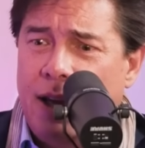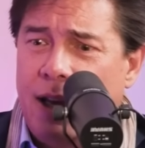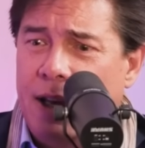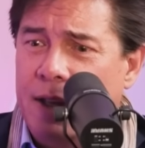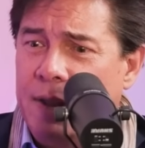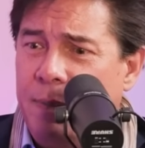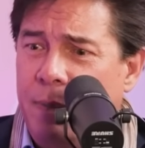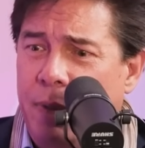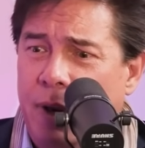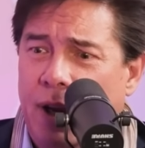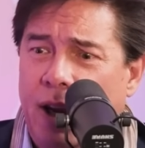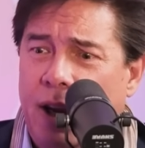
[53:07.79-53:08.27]

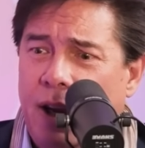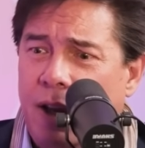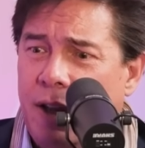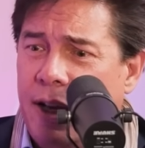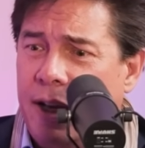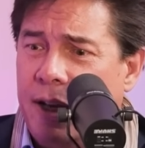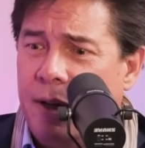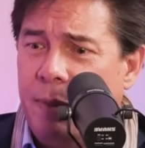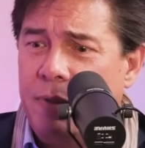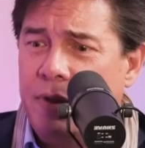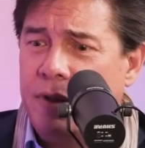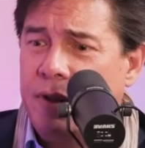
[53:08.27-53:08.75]
as being
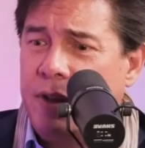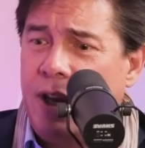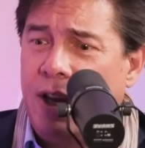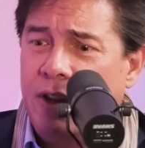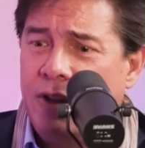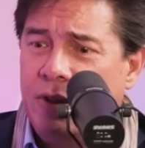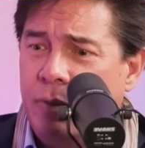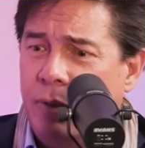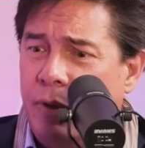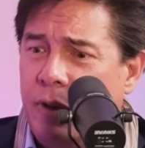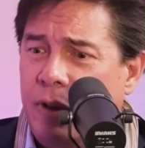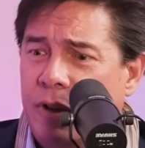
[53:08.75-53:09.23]
like
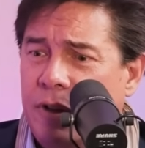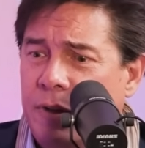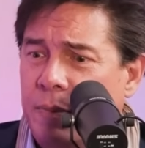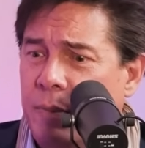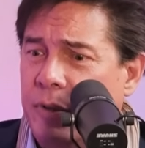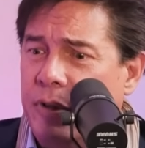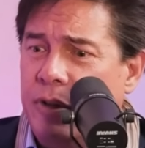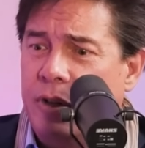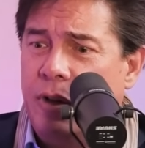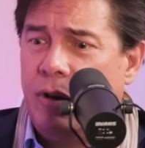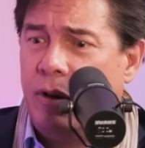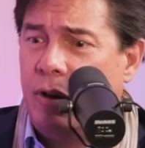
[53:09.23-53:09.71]
obsessed with this
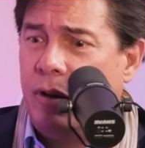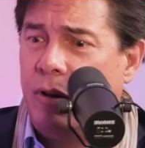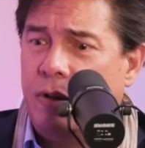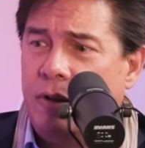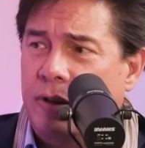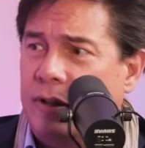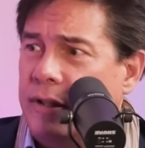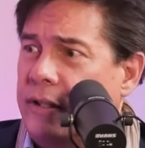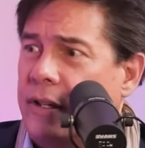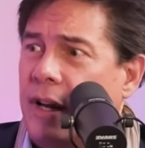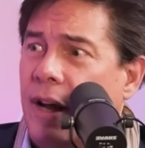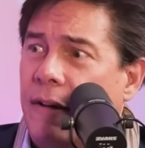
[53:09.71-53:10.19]
material
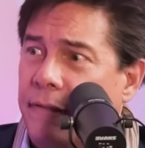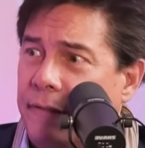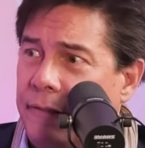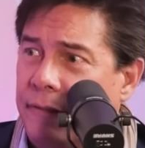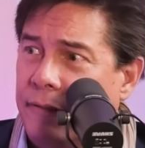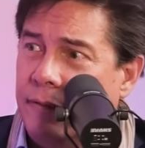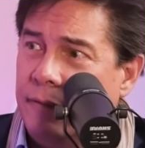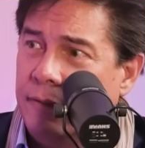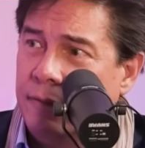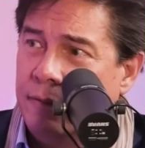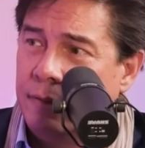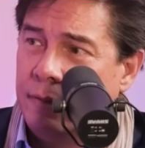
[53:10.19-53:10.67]

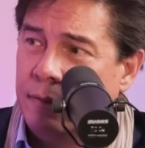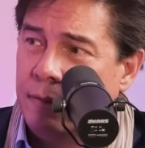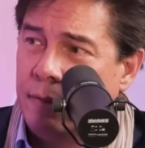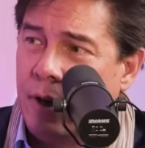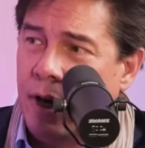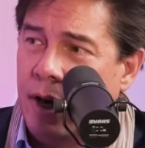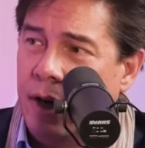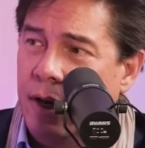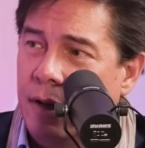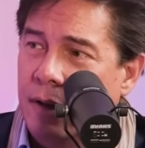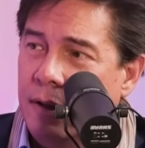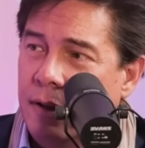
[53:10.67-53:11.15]
stuff,
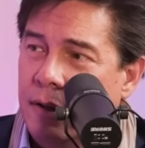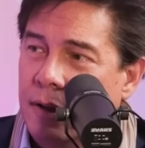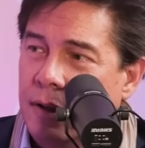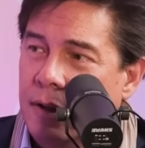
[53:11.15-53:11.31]
right?